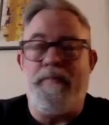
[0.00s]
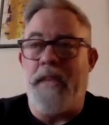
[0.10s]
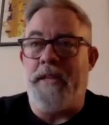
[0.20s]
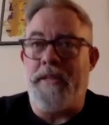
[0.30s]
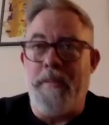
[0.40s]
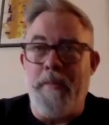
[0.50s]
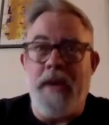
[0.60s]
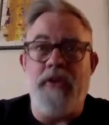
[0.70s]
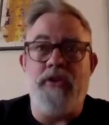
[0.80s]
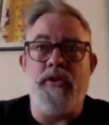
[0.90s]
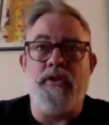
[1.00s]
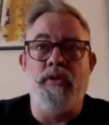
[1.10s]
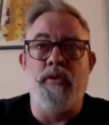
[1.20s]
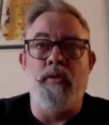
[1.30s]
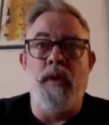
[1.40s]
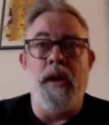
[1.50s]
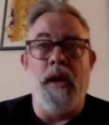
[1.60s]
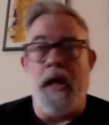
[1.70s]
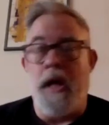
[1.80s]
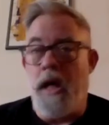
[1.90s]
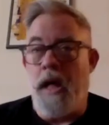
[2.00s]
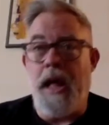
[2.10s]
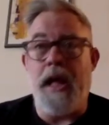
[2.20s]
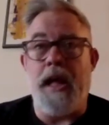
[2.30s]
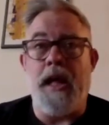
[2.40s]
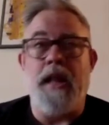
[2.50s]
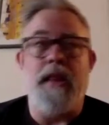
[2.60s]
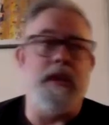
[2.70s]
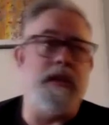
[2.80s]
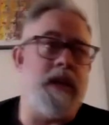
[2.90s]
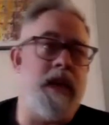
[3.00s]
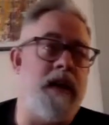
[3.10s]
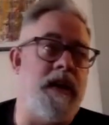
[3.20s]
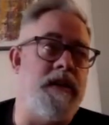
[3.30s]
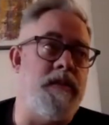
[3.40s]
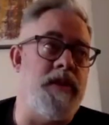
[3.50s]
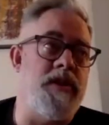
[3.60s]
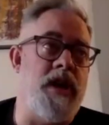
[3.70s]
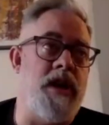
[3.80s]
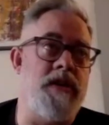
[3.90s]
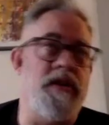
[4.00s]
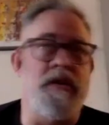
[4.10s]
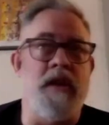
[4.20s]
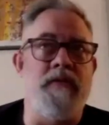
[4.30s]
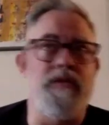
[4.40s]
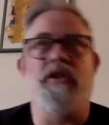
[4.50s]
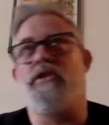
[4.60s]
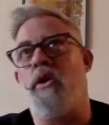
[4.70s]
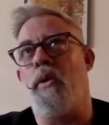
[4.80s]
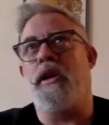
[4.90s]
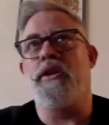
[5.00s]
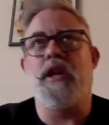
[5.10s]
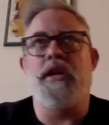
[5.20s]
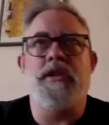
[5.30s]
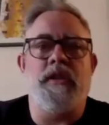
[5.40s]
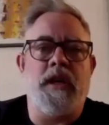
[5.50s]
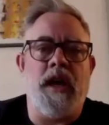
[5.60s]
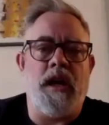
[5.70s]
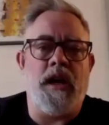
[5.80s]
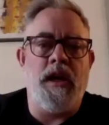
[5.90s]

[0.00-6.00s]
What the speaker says: It's the managers who, hey, this keg needs to be changed instead of just going and changing the keg.